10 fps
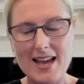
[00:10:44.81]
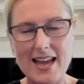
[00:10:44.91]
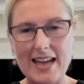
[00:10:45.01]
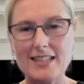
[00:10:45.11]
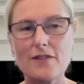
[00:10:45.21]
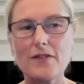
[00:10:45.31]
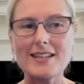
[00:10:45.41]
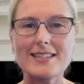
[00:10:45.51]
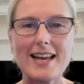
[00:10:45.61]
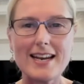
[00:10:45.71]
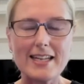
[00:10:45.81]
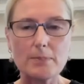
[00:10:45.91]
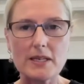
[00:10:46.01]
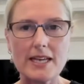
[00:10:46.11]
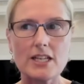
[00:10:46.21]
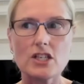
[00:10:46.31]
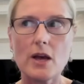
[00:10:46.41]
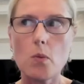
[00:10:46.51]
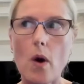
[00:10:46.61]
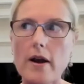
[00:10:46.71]
is if they set an expectation, they
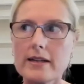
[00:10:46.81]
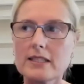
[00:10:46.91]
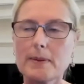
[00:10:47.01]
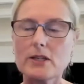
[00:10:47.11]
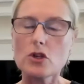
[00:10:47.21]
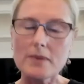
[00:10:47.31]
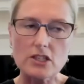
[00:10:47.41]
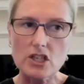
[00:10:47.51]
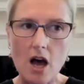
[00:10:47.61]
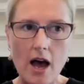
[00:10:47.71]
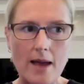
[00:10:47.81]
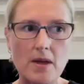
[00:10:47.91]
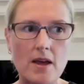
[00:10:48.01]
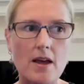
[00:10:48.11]
worry and spend too much time